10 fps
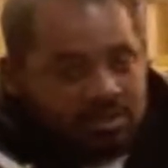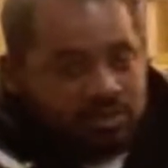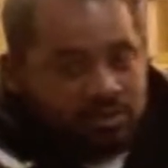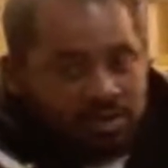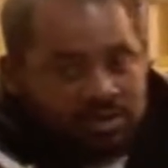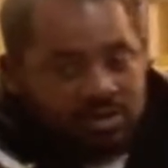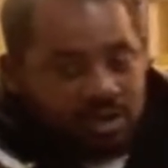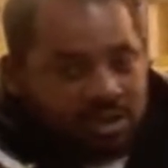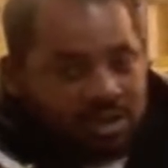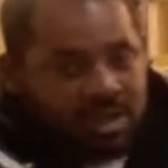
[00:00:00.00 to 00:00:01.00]
So you brother
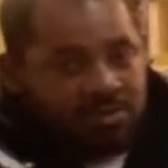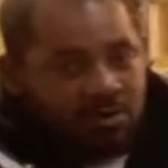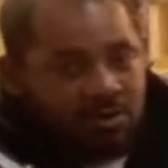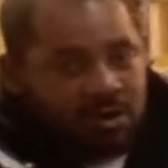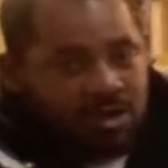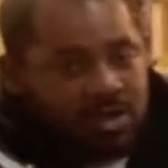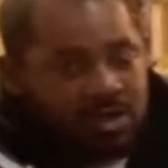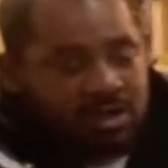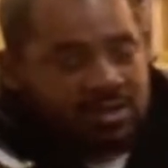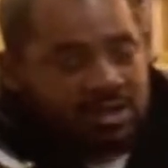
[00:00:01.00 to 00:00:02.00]
start getting more
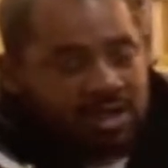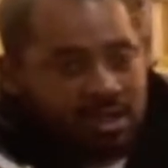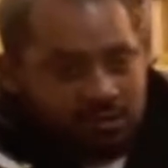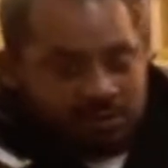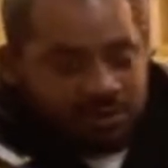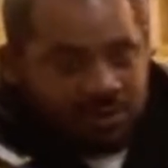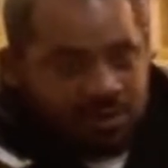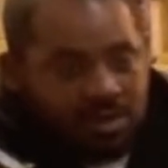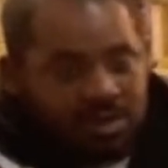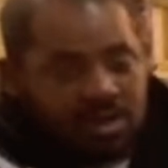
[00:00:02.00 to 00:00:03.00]
into that health
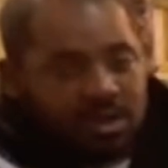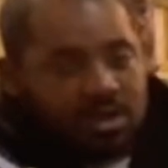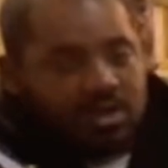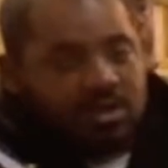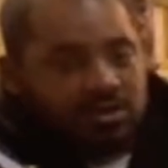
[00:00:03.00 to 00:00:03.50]
spirit, mm-hmm.